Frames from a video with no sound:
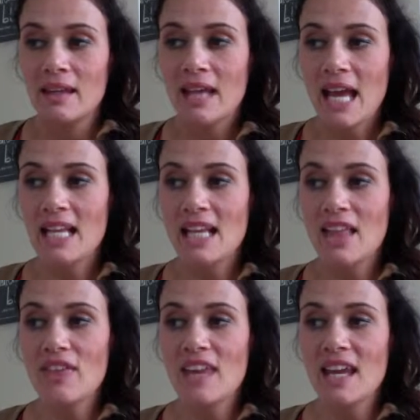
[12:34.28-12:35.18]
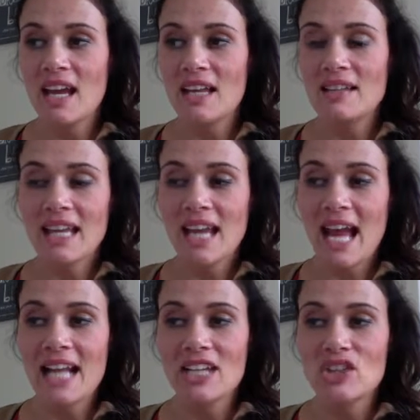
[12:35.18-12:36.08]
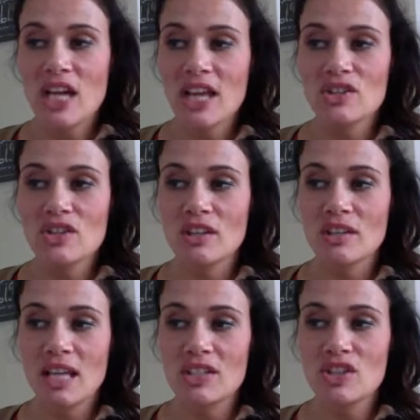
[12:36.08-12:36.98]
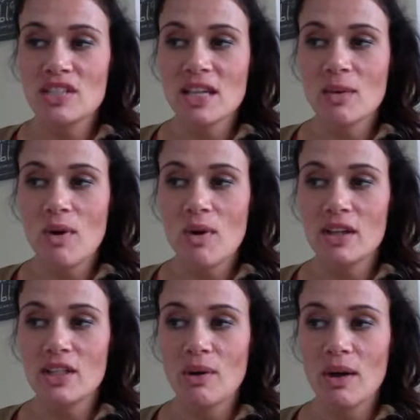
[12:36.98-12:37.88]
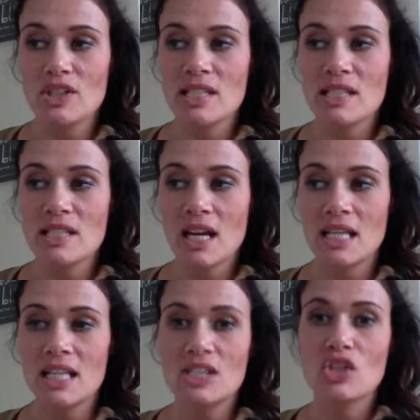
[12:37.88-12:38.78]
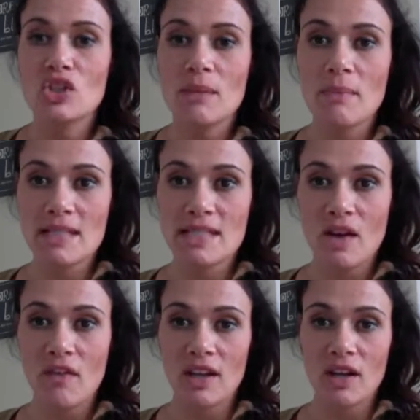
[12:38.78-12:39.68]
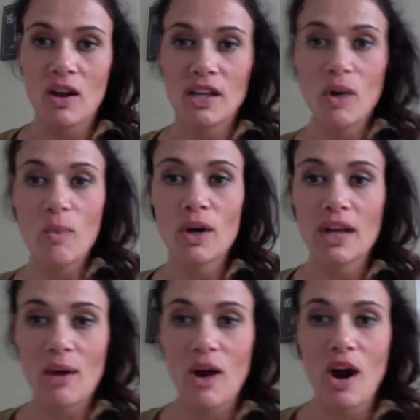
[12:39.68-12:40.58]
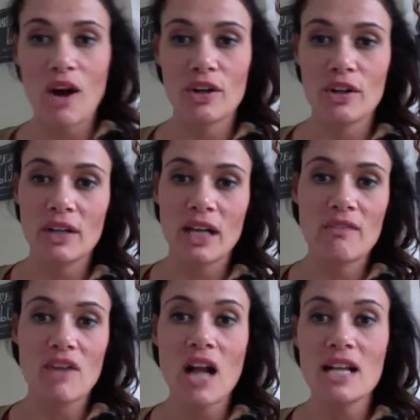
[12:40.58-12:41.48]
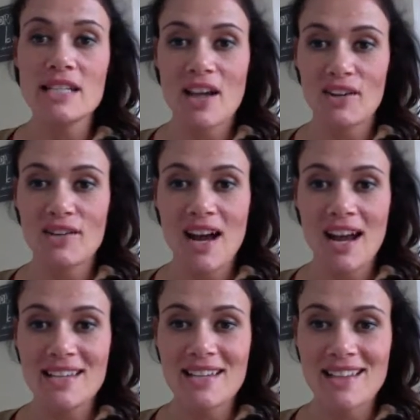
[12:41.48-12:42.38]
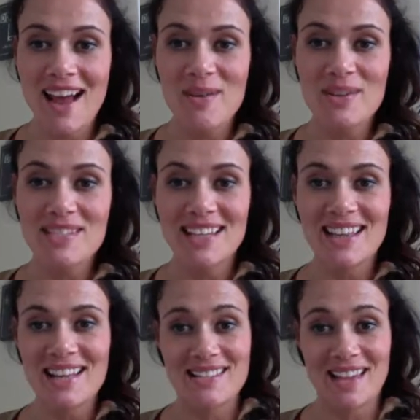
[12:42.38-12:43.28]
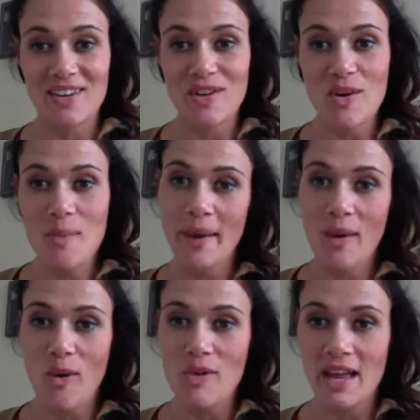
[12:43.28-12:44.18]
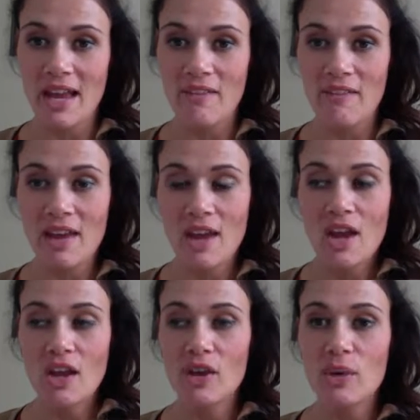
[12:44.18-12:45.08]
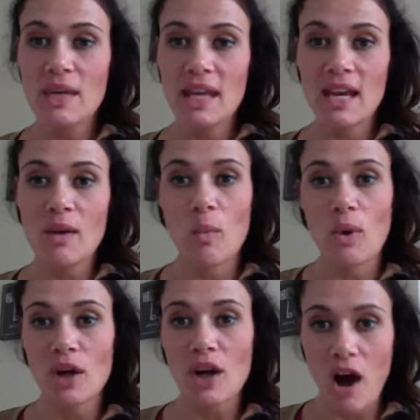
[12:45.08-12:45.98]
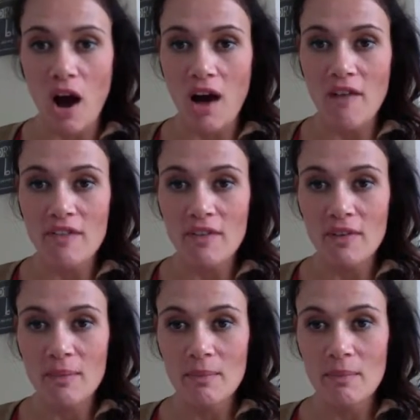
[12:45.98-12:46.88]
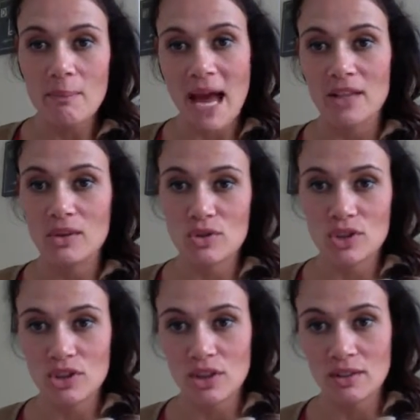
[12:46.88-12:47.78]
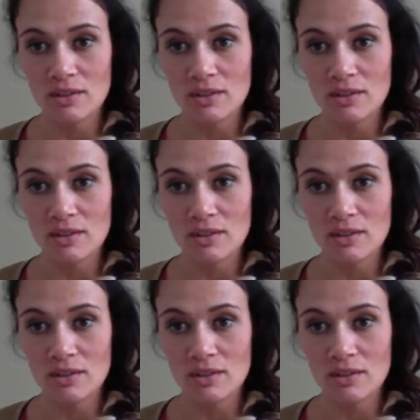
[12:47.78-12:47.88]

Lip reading: And another thing, like, I had a challenge the other night, and she's like, well, I need to treat myself, and I'll work out harder. I've got to tell you guys, I was in that cycle my whole life. You can't work off bad nutrition.